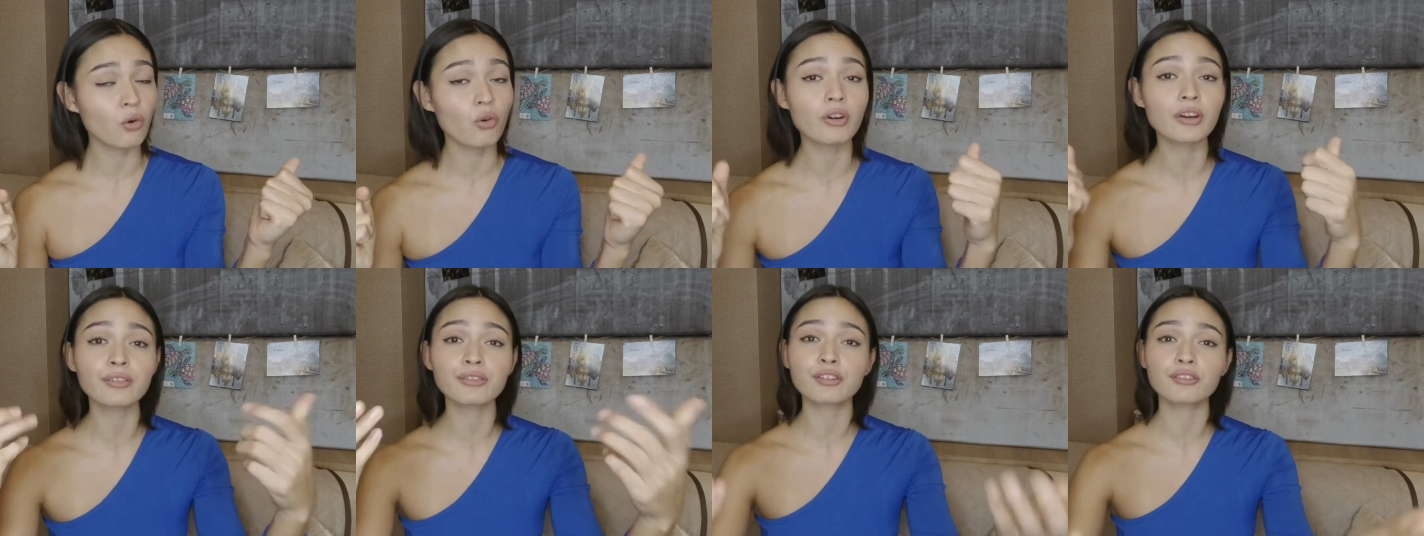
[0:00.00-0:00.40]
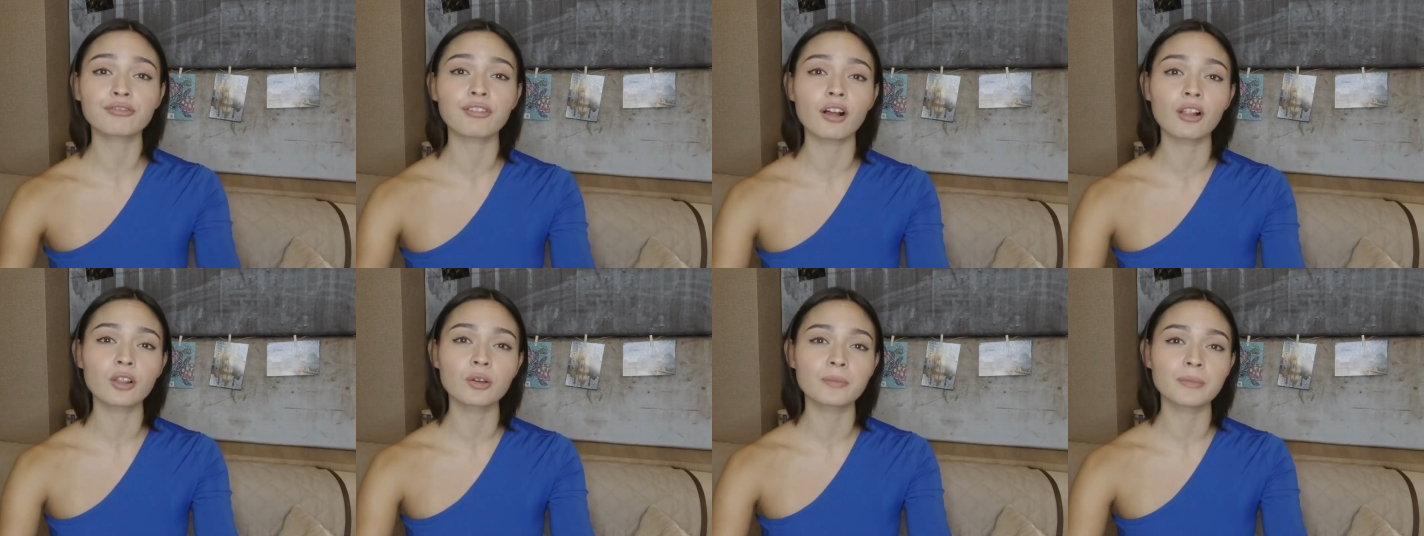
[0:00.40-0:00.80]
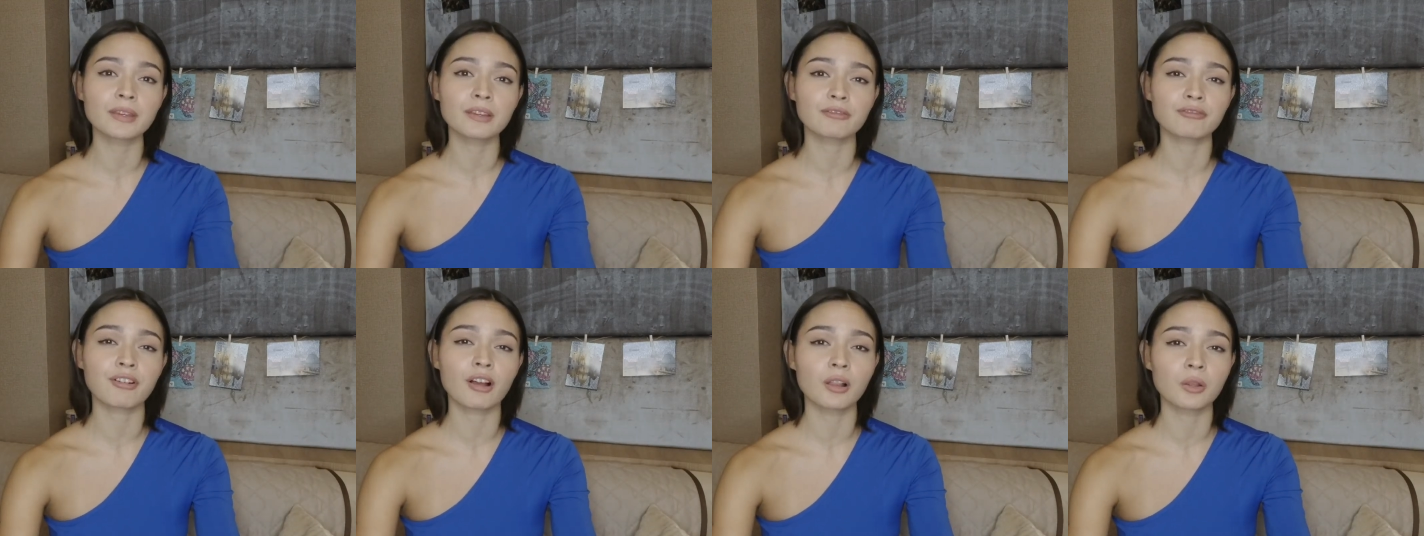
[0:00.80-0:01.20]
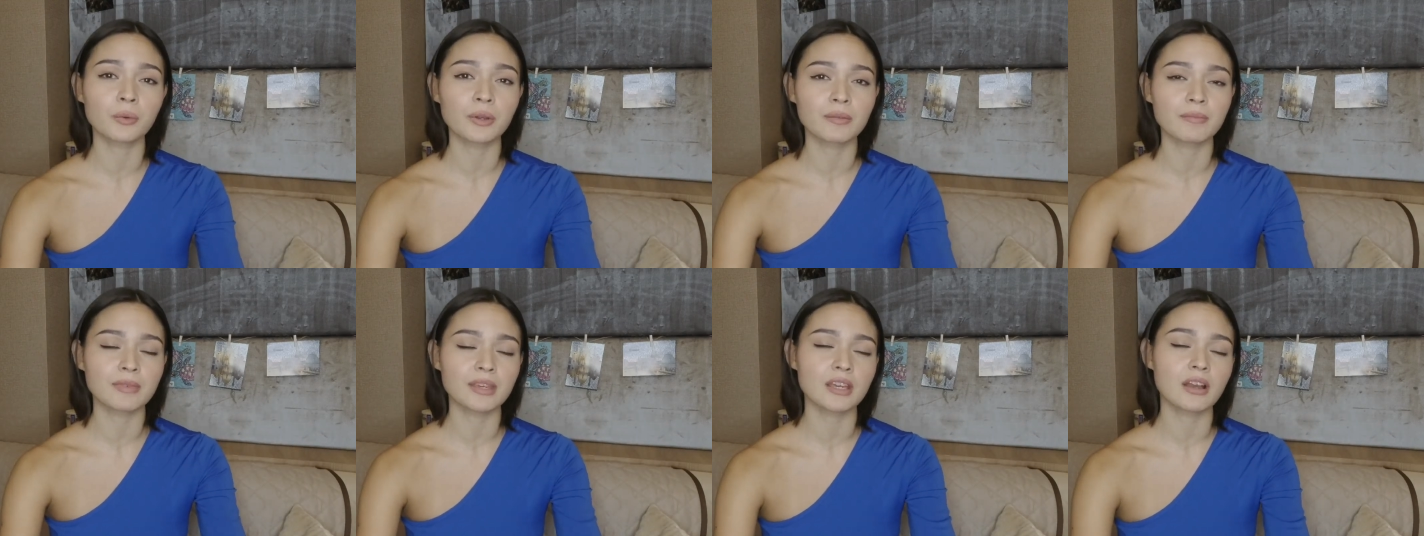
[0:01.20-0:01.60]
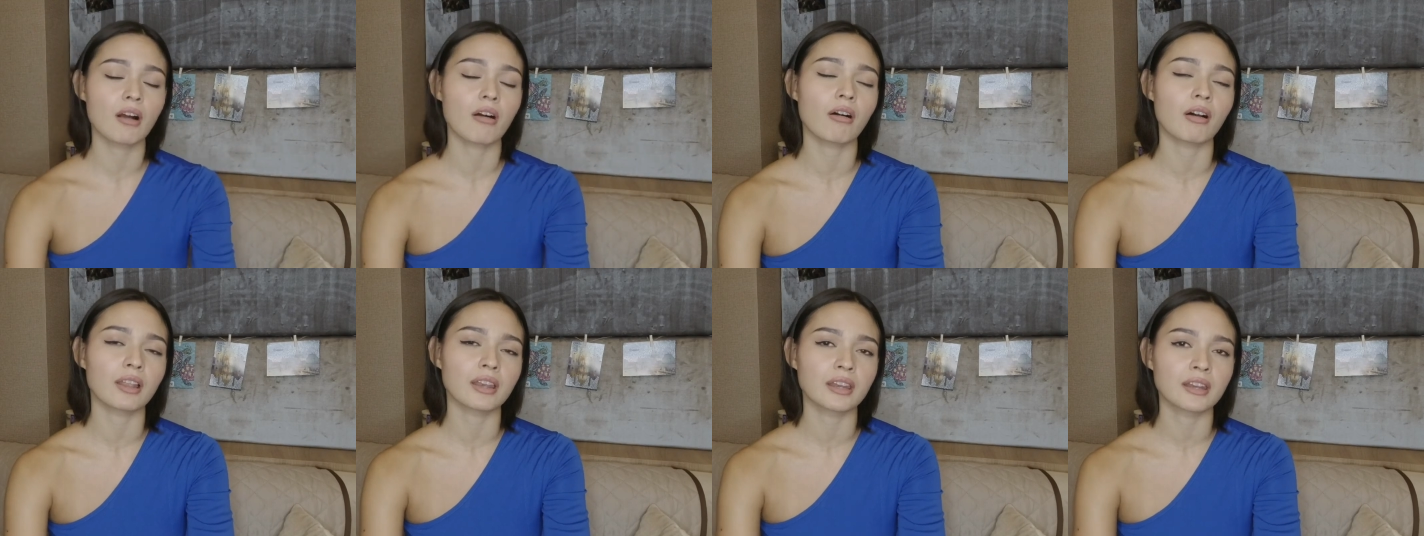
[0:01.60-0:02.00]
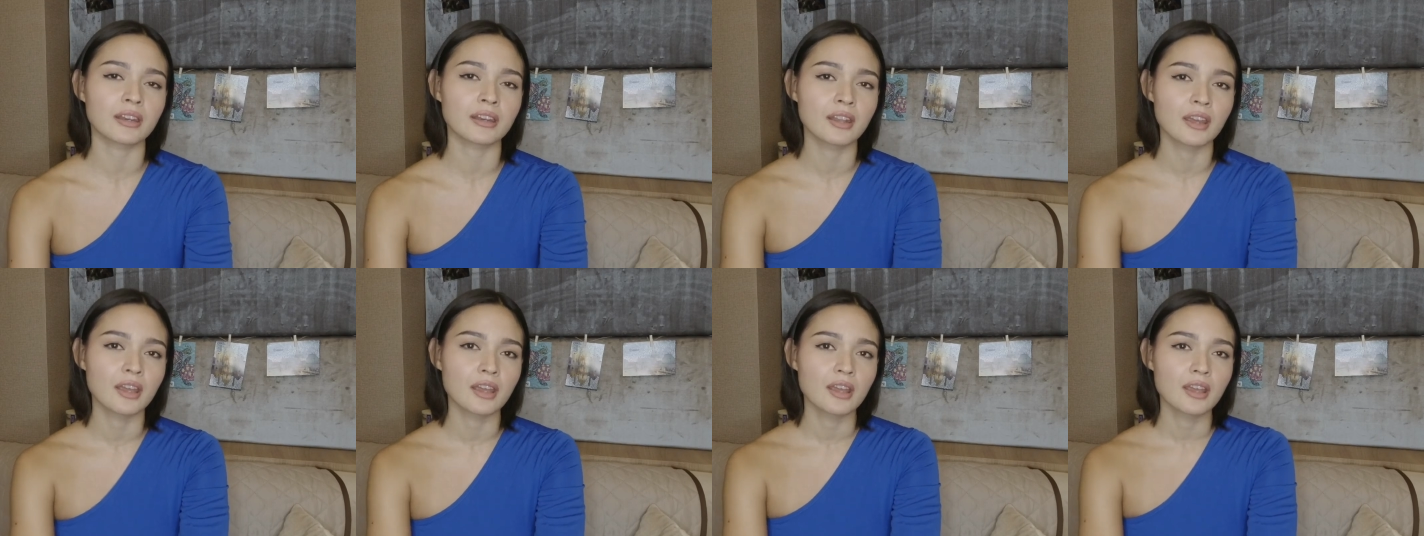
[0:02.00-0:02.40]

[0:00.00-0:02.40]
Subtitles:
or if you're following me on